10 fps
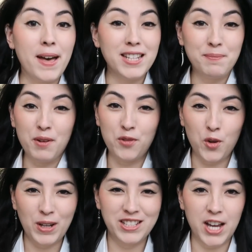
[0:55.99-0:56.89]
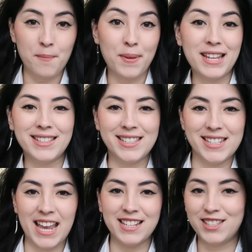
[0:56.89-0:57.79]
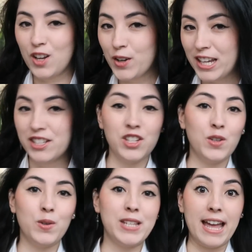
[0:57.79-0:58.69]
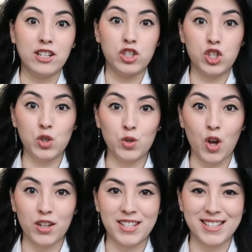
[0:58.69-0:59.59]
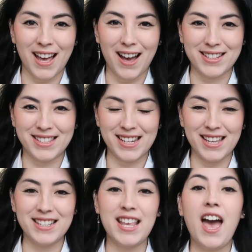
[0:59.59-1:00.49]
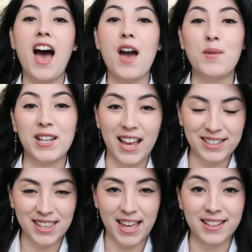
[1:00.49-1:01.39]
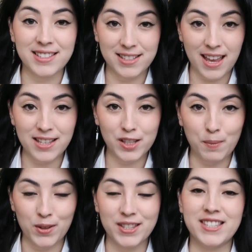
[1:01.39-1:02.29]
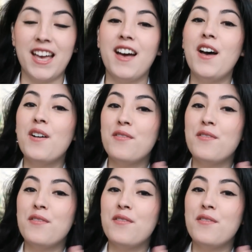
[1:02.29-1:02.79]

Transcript: But before we jump into today's doggy do's and do not disasters, I would like to thank today's sponsor,